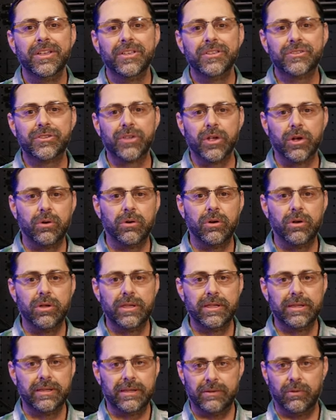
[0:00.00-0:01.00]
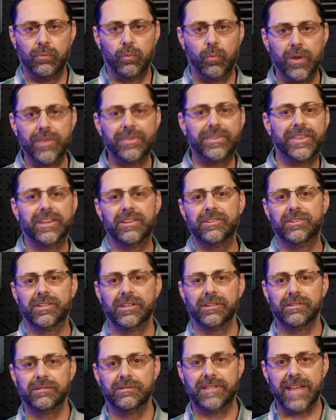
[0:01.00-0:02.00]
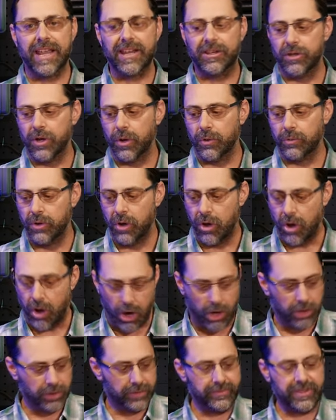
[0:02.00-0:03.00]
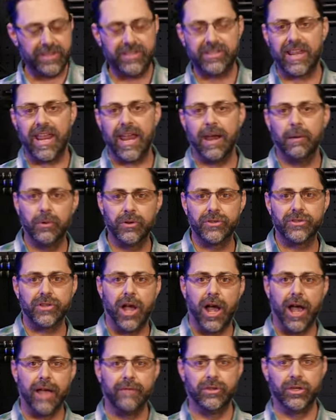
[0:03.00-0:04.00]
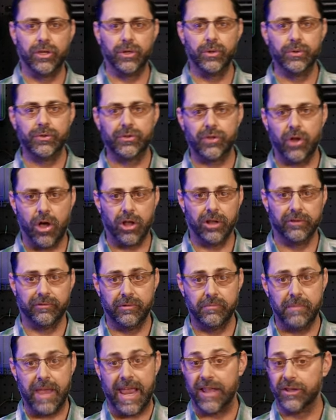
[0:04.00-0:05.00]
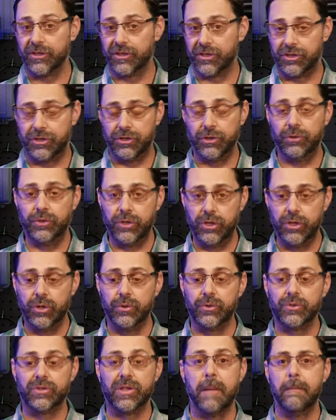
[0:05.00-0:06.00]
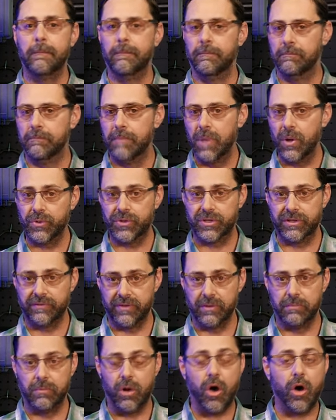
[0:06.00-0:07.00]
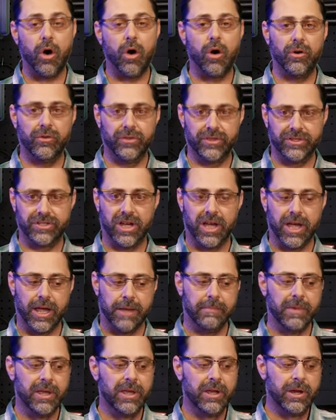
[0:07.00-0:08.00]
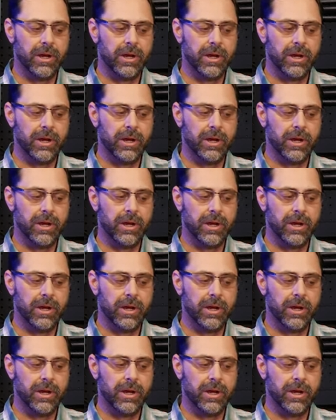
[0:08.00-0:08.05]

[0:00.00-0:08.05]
So one thing to take note, all of these cameras, I've used all of them and still use most of them all the time.